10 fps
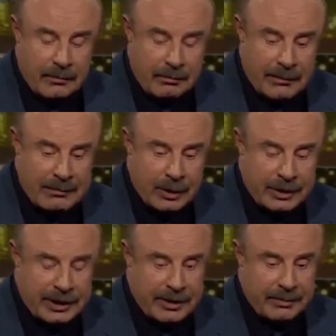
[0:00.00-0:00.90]

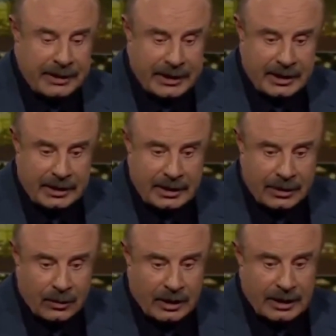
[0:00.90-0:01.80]
membership in
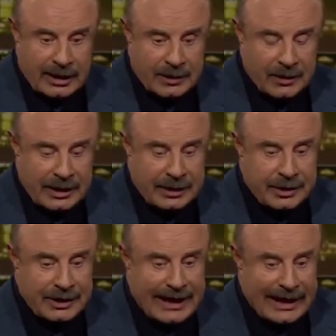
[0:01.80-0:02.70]
an organized
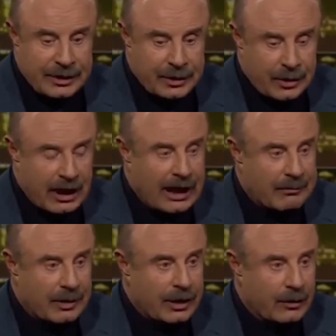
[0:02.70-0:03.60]
religion has
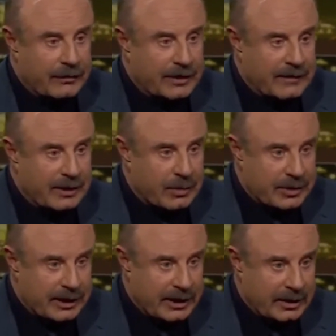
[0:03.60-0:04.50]
dropped below
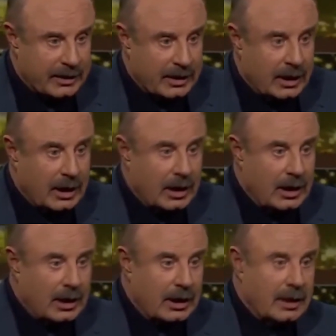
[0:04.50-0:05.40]
50%.
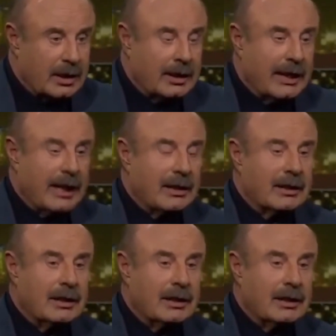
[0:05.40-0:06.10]
Now,